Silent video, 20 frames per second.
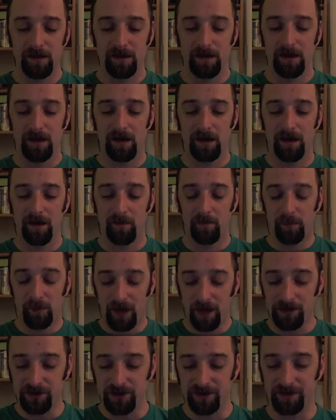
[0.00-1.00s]

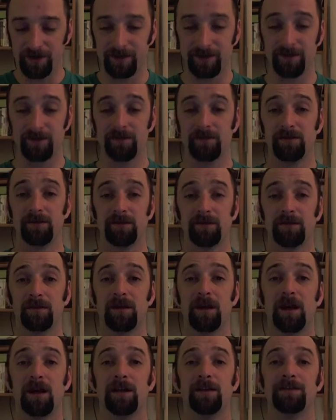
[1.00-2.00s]
impressions
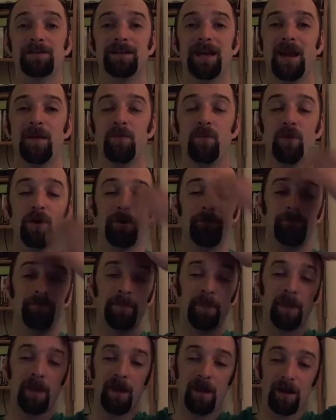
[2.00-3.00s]
kind of standpoint.
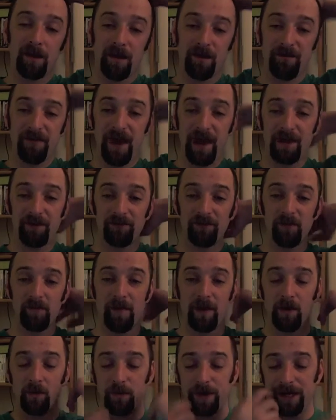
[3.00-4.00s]
Now, I've had it for
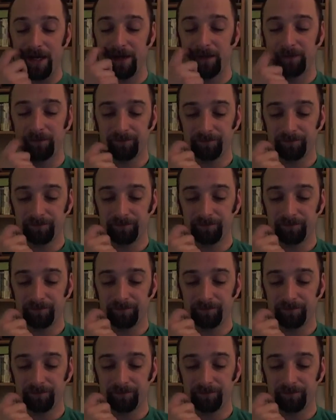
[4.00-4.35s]
about a week,